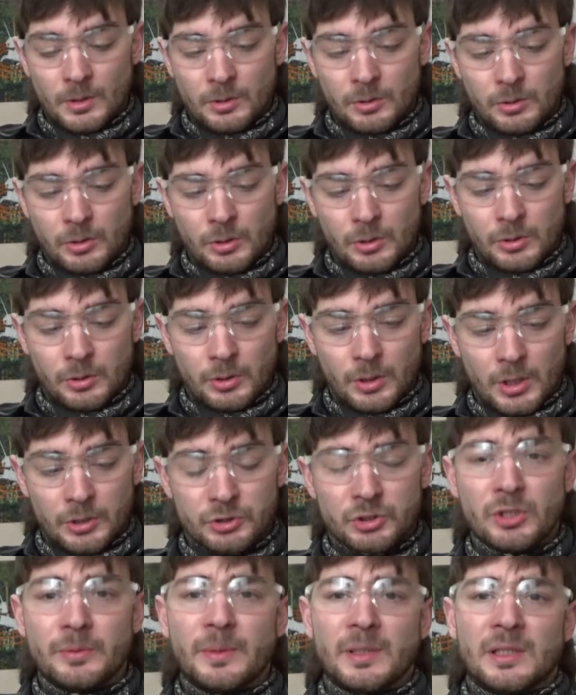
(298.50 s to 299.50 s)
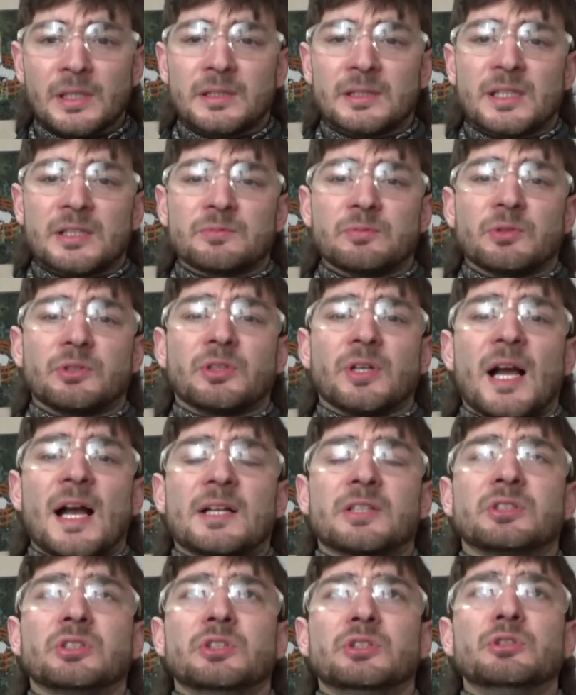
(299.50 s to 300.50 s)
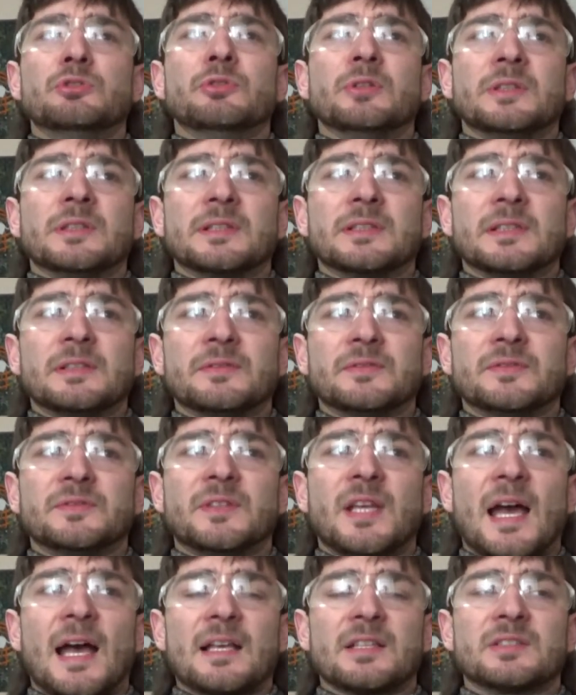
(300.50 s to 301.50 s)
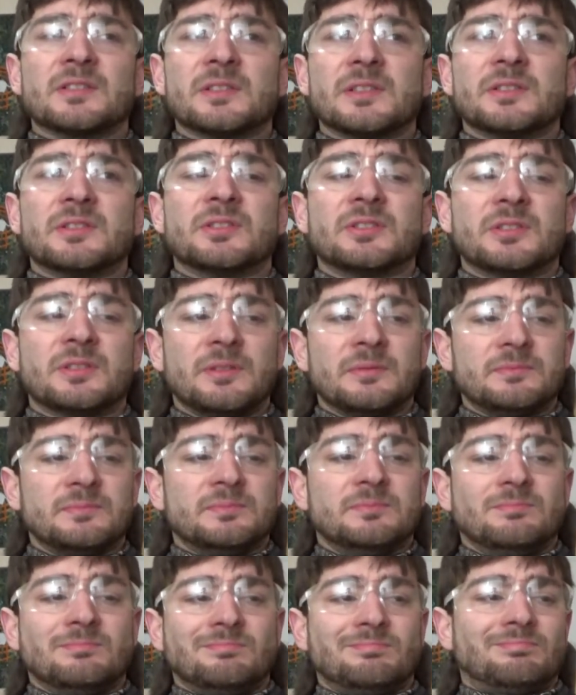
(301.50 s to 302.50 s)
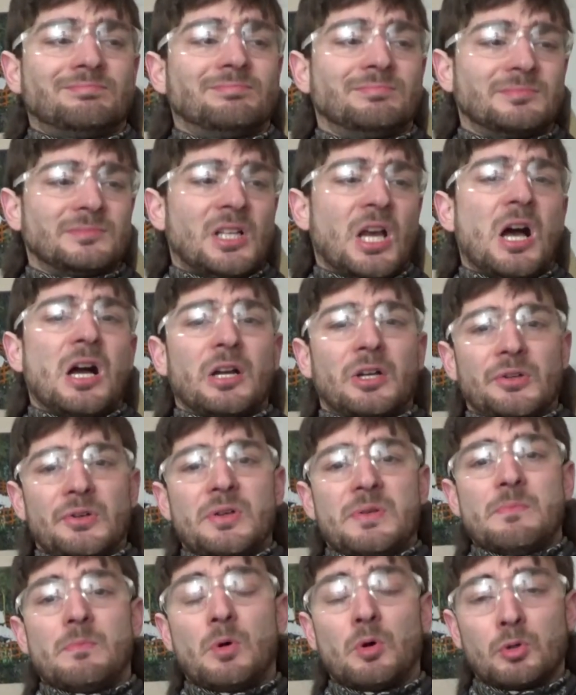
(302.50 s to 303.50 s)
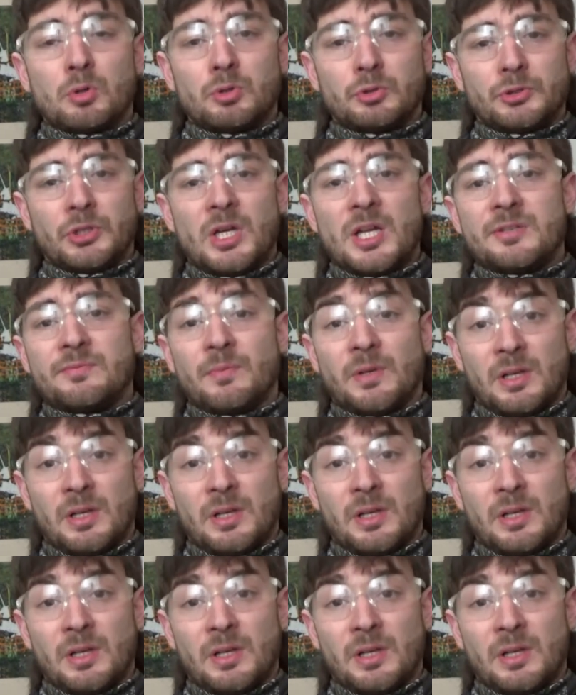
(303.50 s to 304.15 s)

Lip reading: you're assuming that that's what they're actually doing, that they've cast this concrete moral judgment